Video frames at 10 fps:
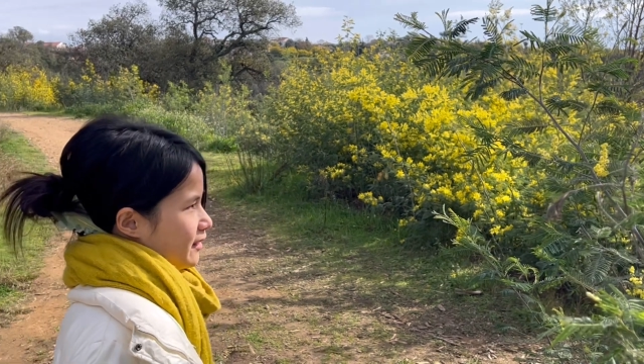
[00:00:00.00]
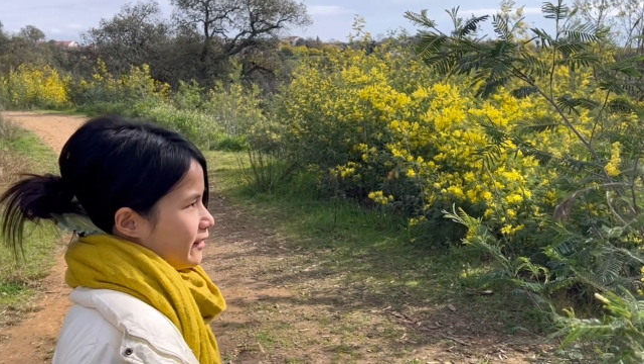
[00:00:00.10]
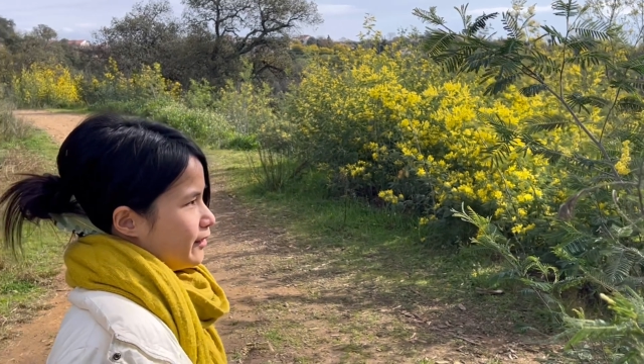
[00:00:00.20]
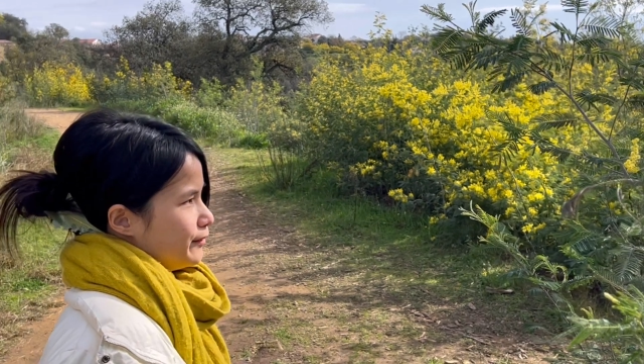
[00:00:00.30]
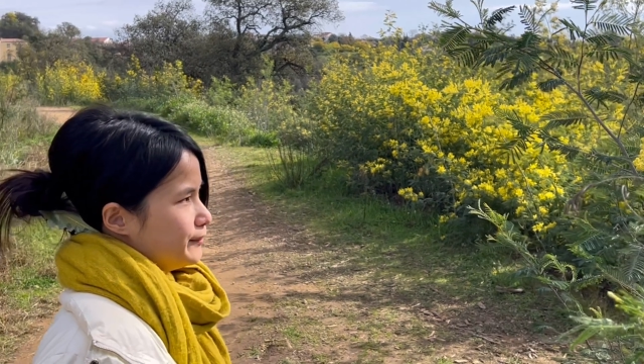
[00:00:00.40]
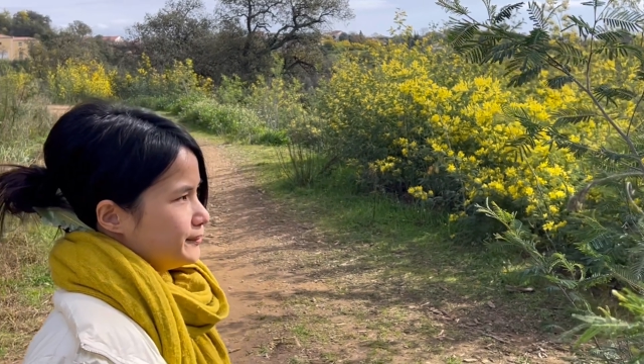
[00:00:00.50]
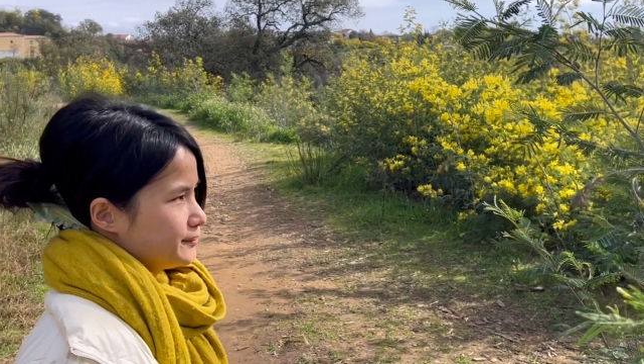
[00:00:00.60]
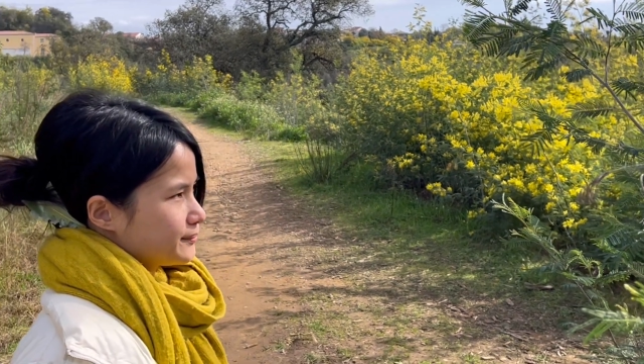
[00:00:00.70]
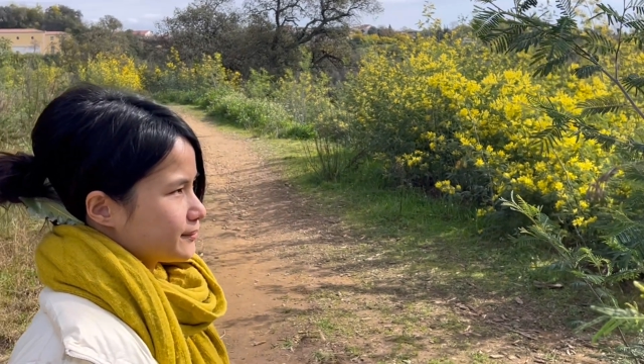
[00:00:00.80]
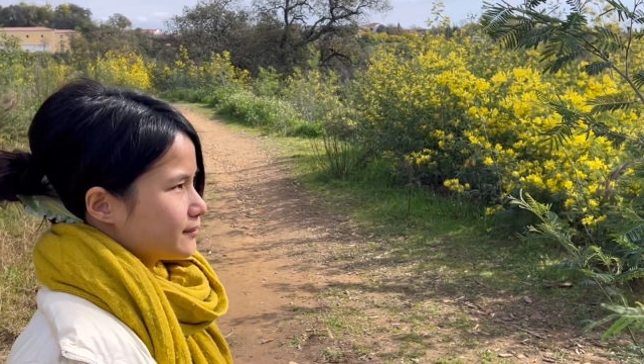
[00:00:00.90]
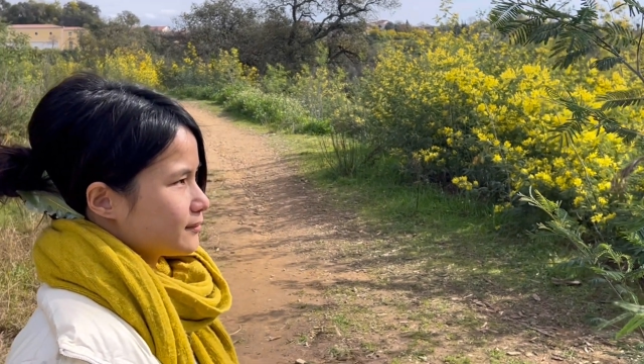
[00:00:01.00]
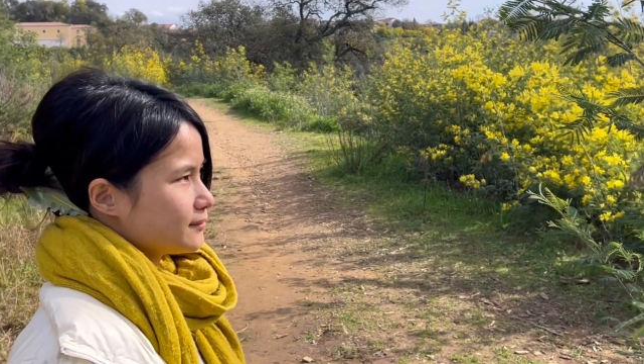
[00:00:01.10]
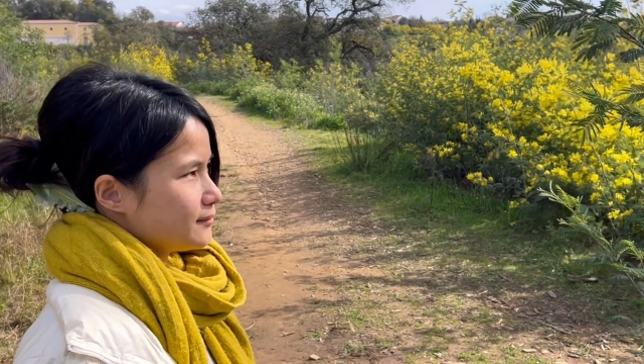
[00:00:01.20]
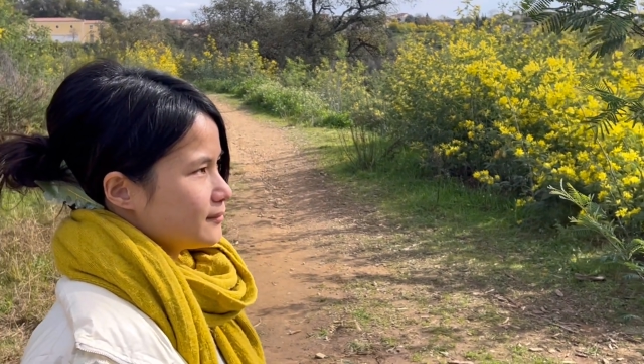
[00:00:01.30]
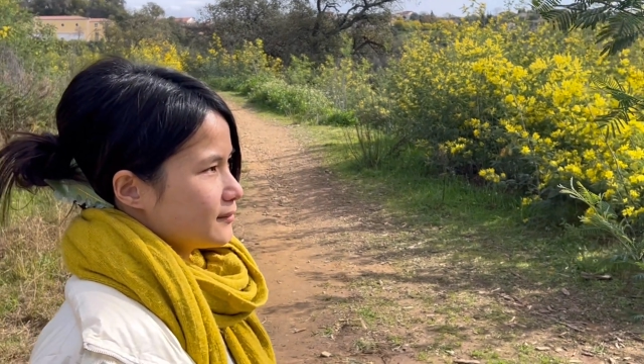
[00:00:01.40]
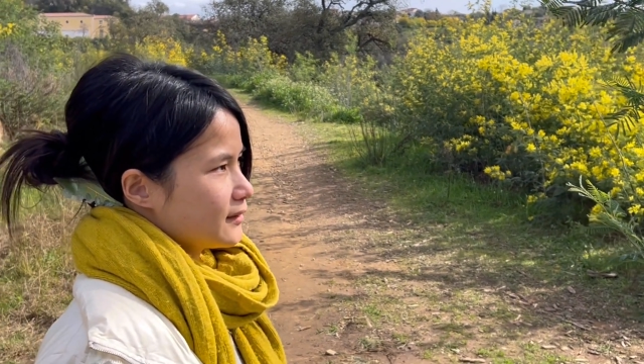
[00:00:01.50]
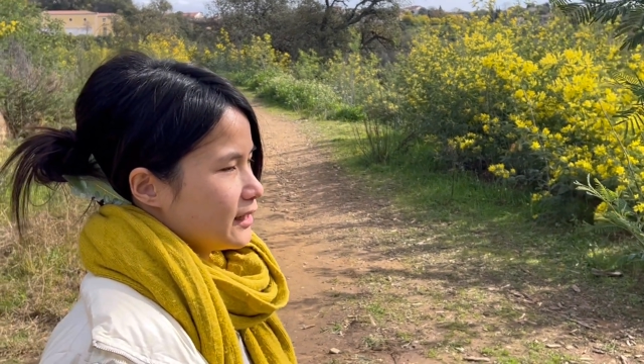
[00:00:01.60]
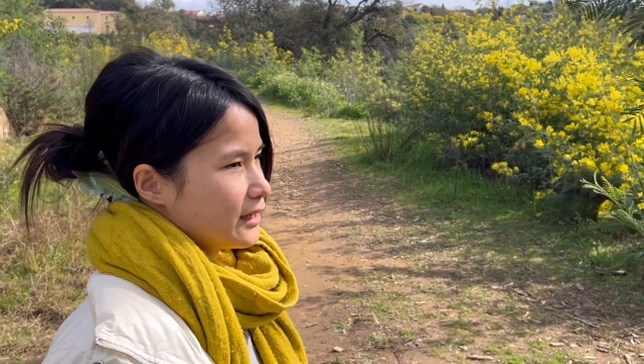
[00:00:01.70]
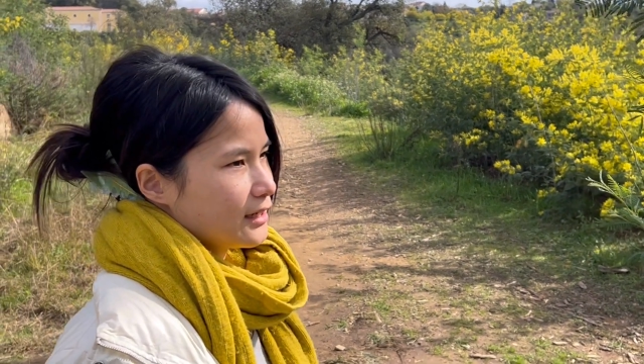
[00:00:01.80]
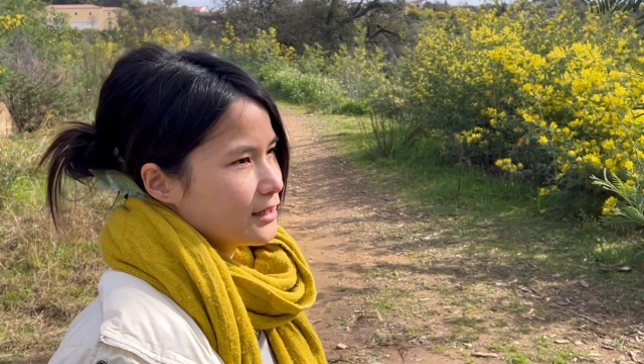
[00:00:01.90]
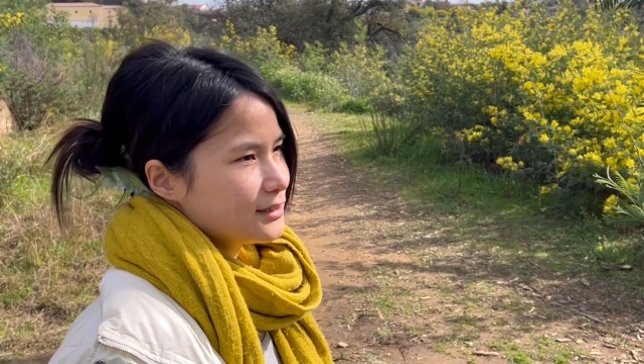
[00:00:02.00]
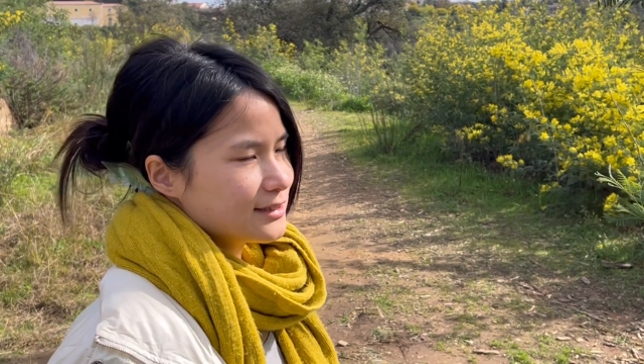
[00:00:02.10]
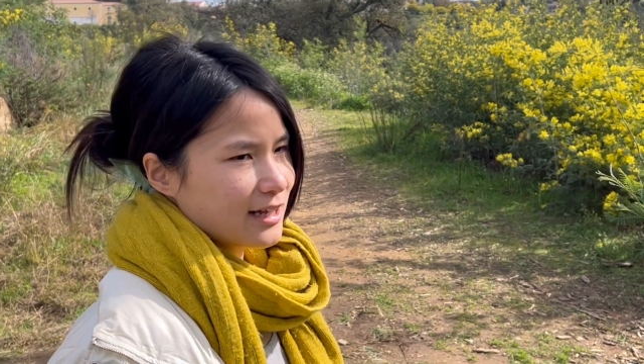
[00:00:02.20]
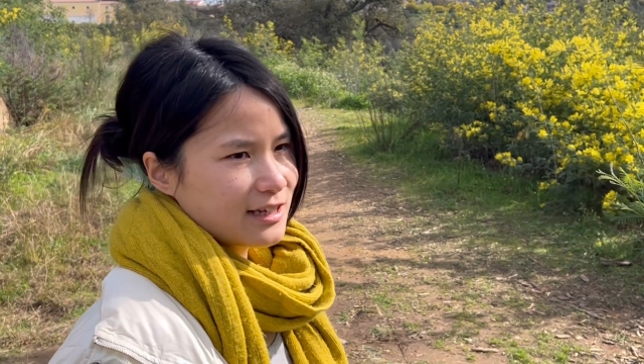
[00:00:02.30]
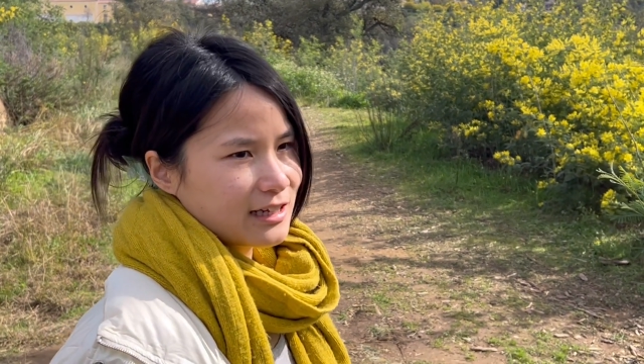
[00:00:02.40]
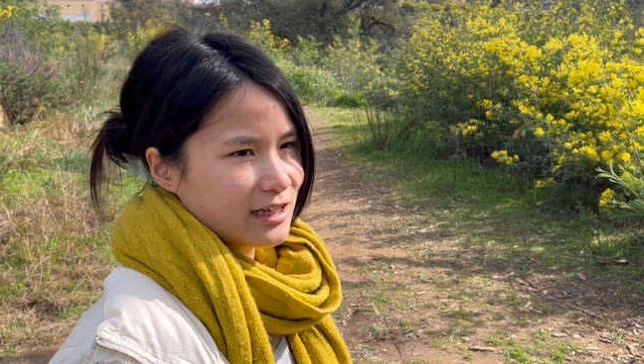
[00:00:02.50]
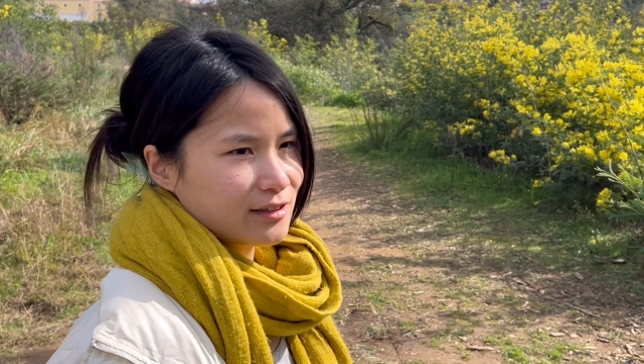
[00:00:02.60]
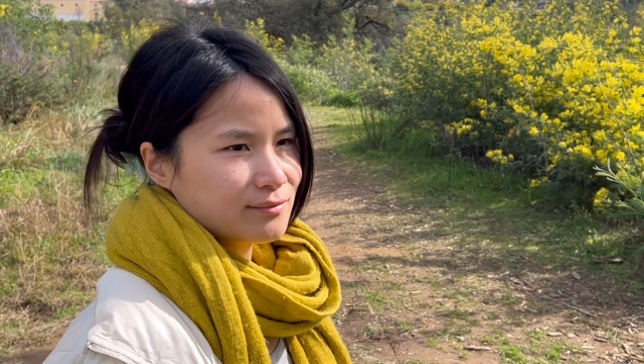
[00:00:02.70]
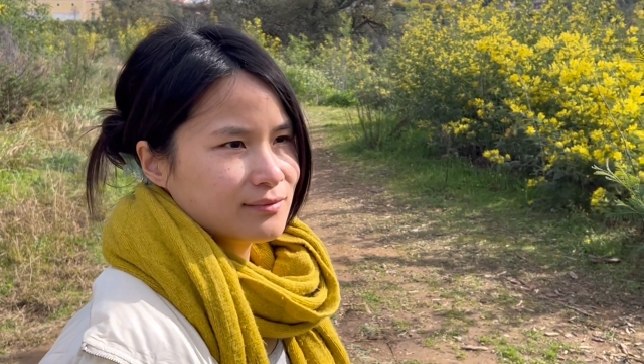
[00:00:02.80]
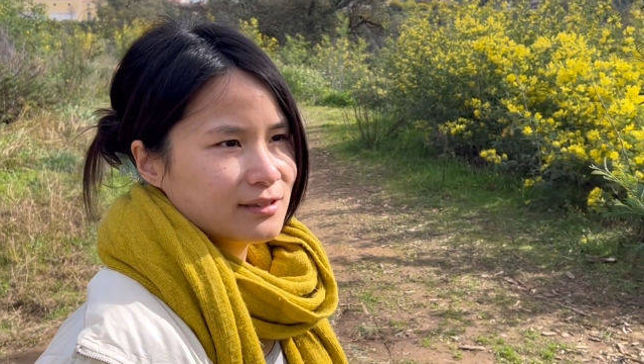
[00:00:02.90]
Um, it's stunning.